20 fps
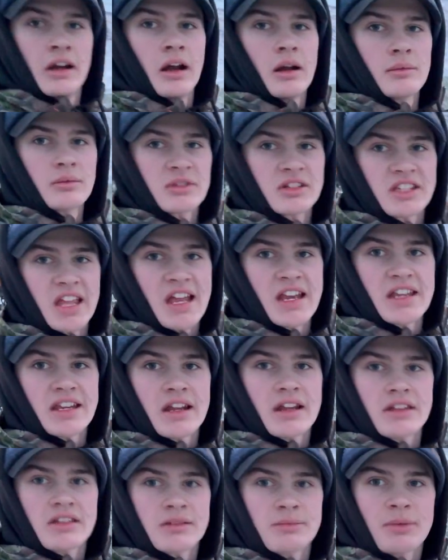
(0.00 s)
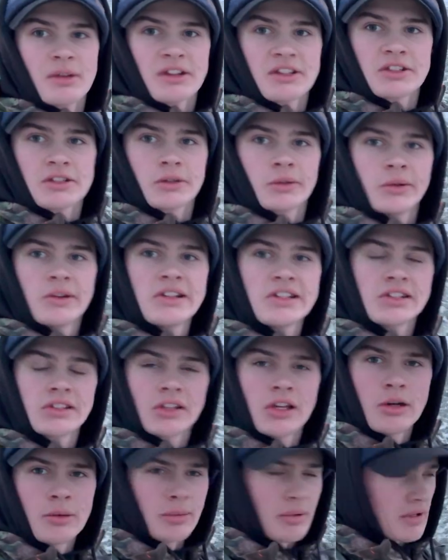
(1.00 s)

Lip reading: I'm just heading down this big scree slope,